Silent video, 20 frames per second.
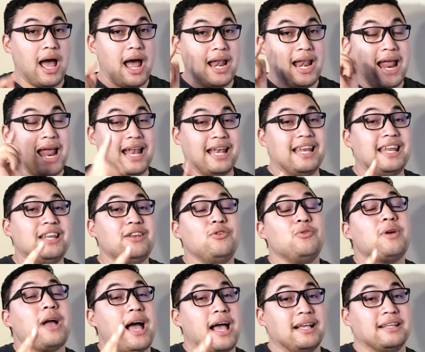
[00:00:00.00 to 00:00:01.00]
And I need you
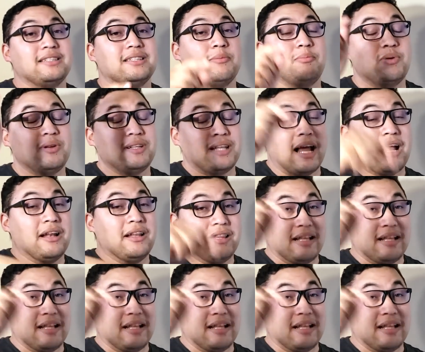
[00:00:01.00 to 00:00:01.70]
guys to put down